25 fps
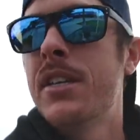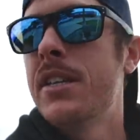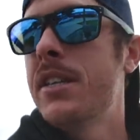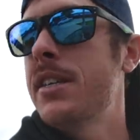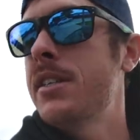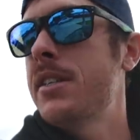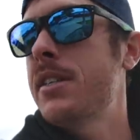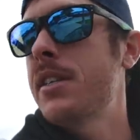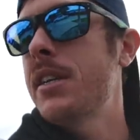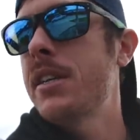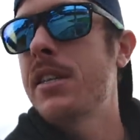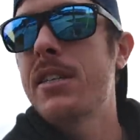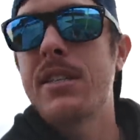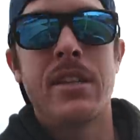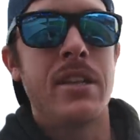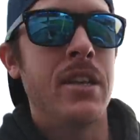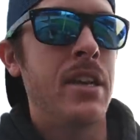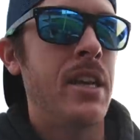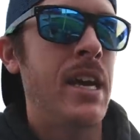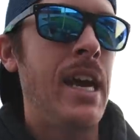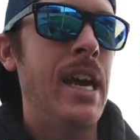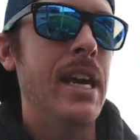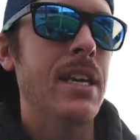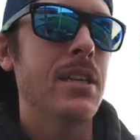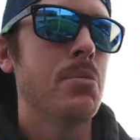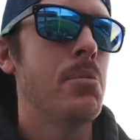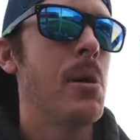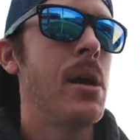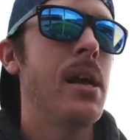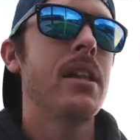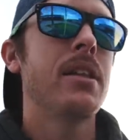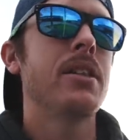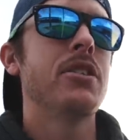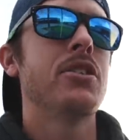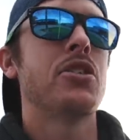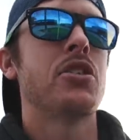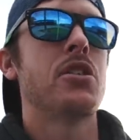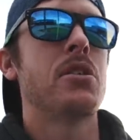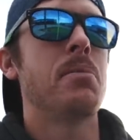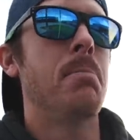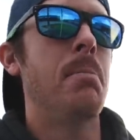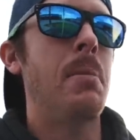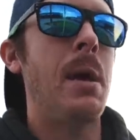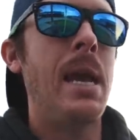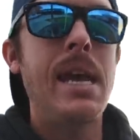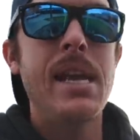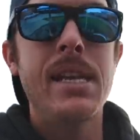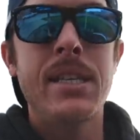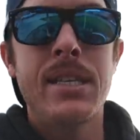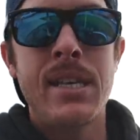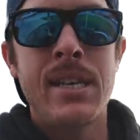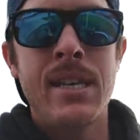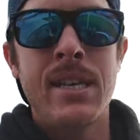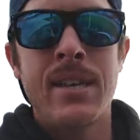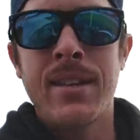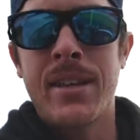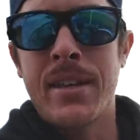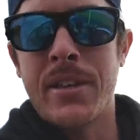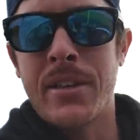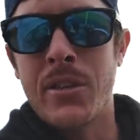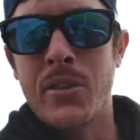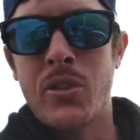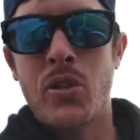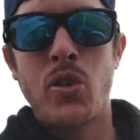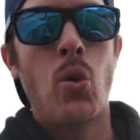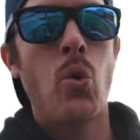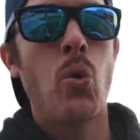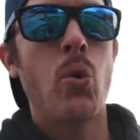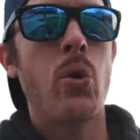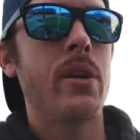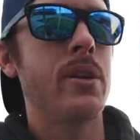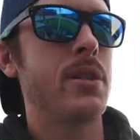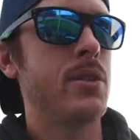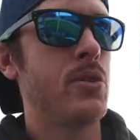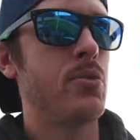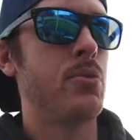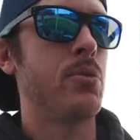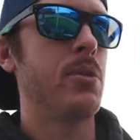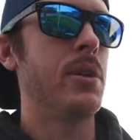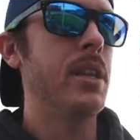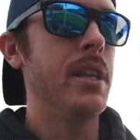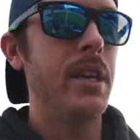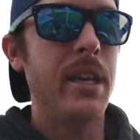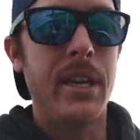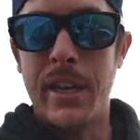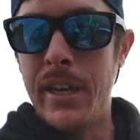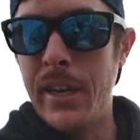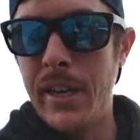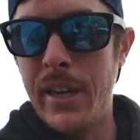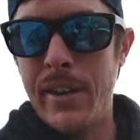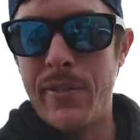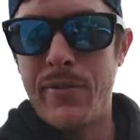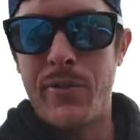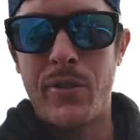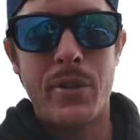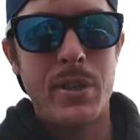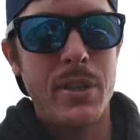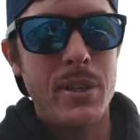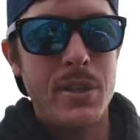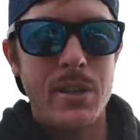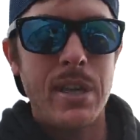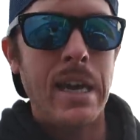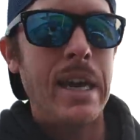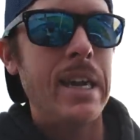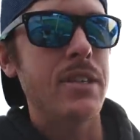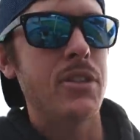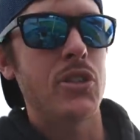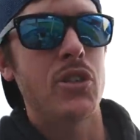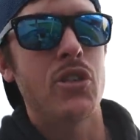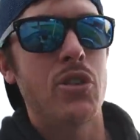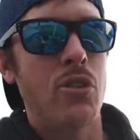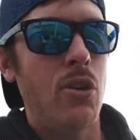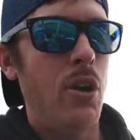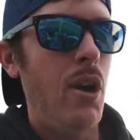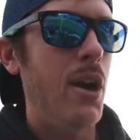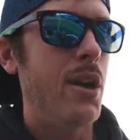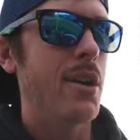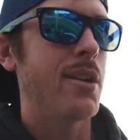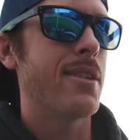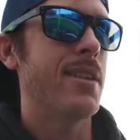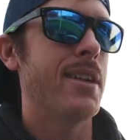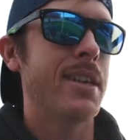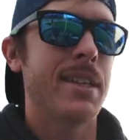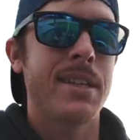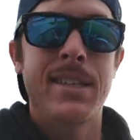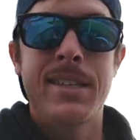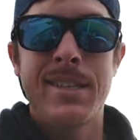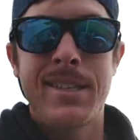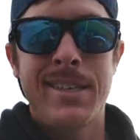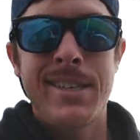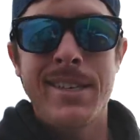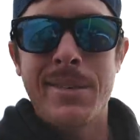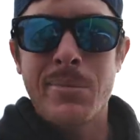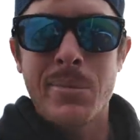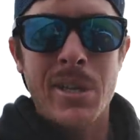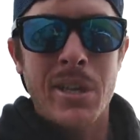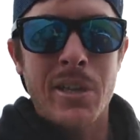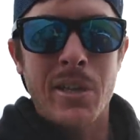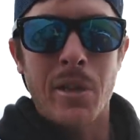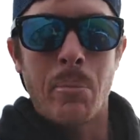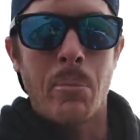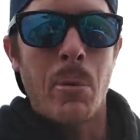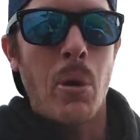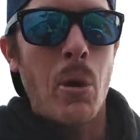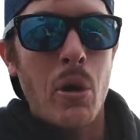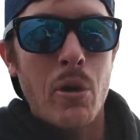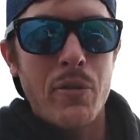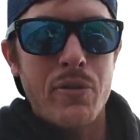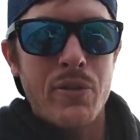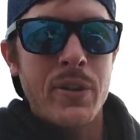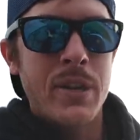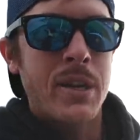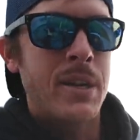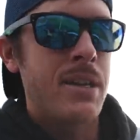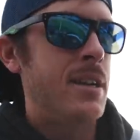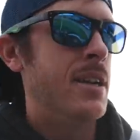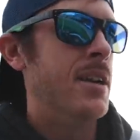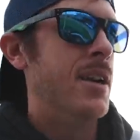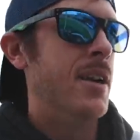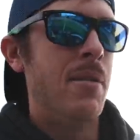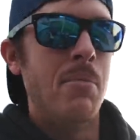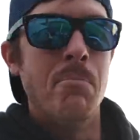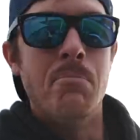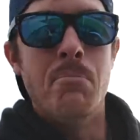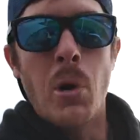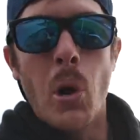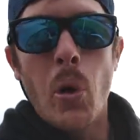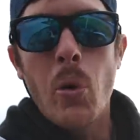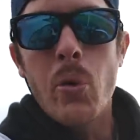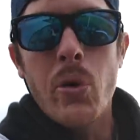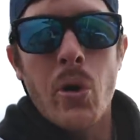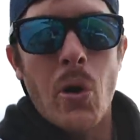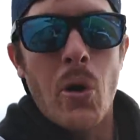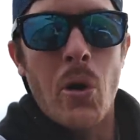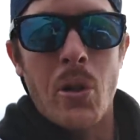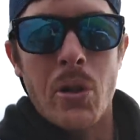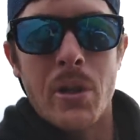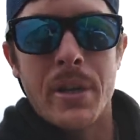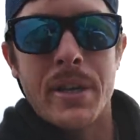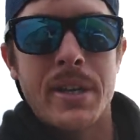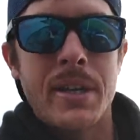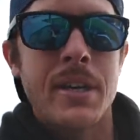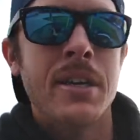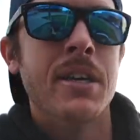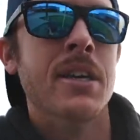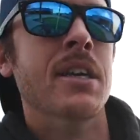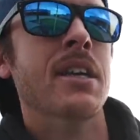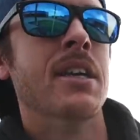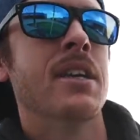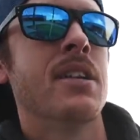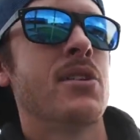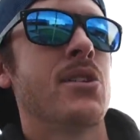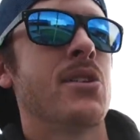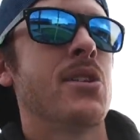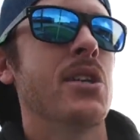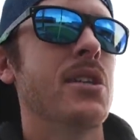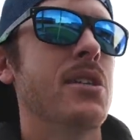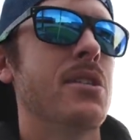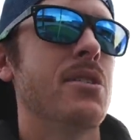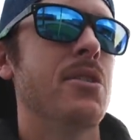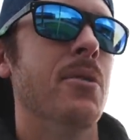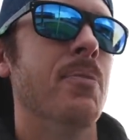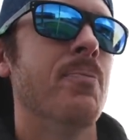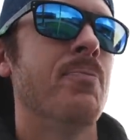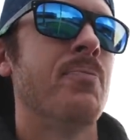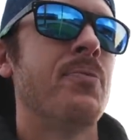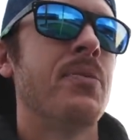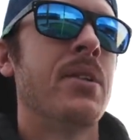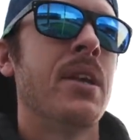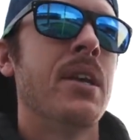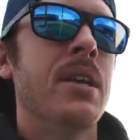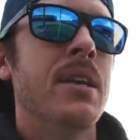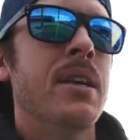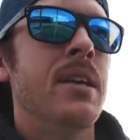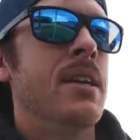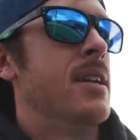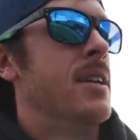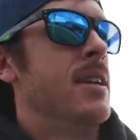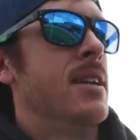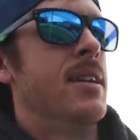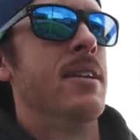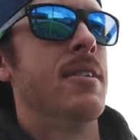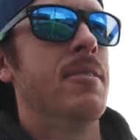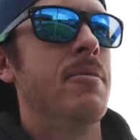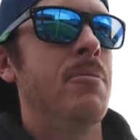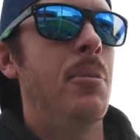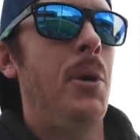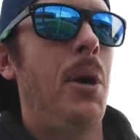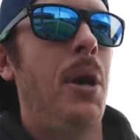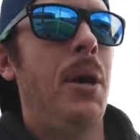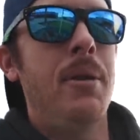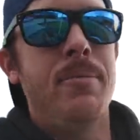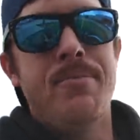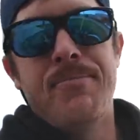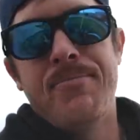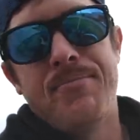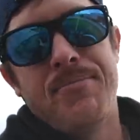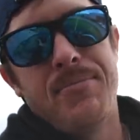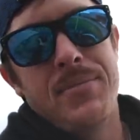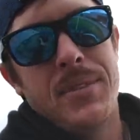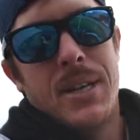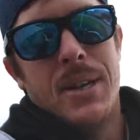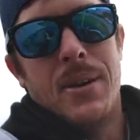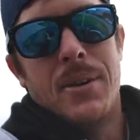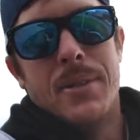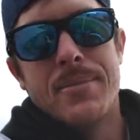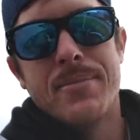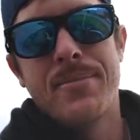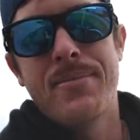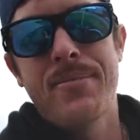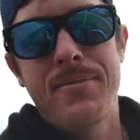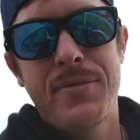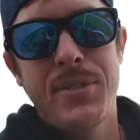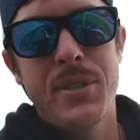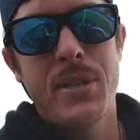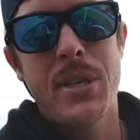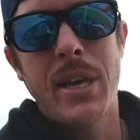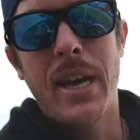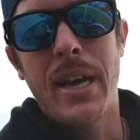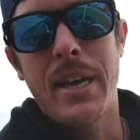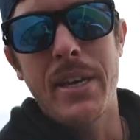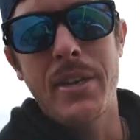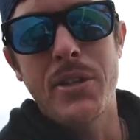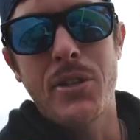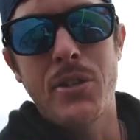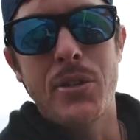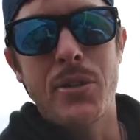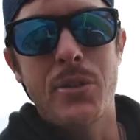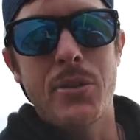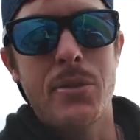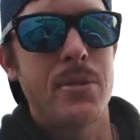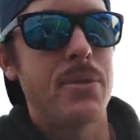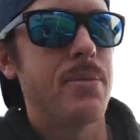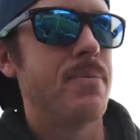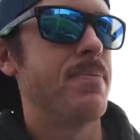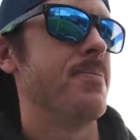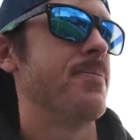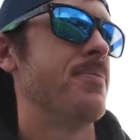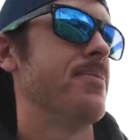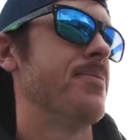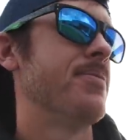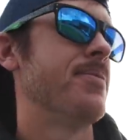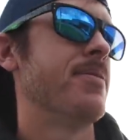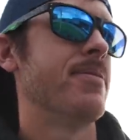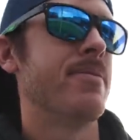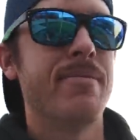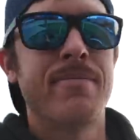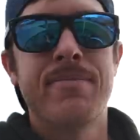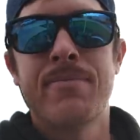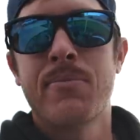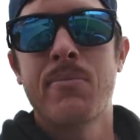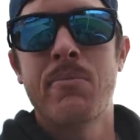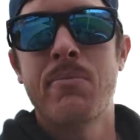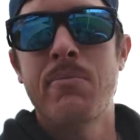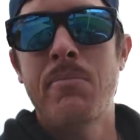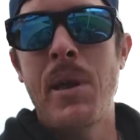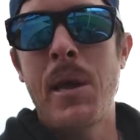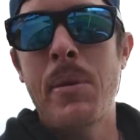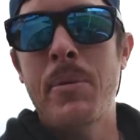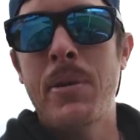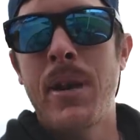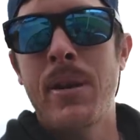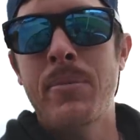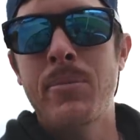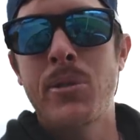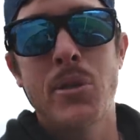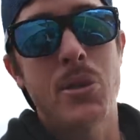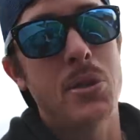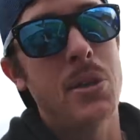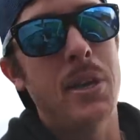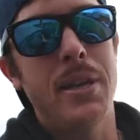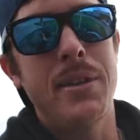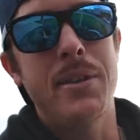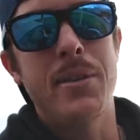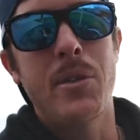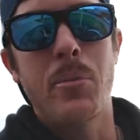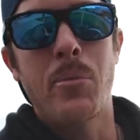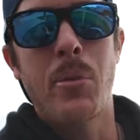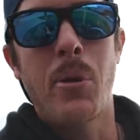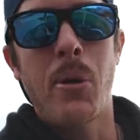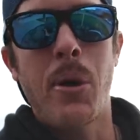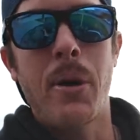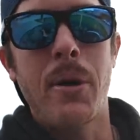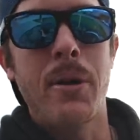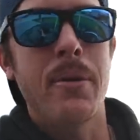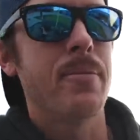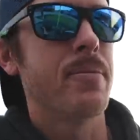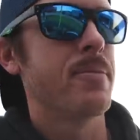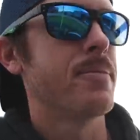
this thing, the gas mileage is amazing. Like the torque is really good for this size truck. Like this seems like the perfect boat hauling system. But you know, if it's got issues, maybe I'm just late to the party.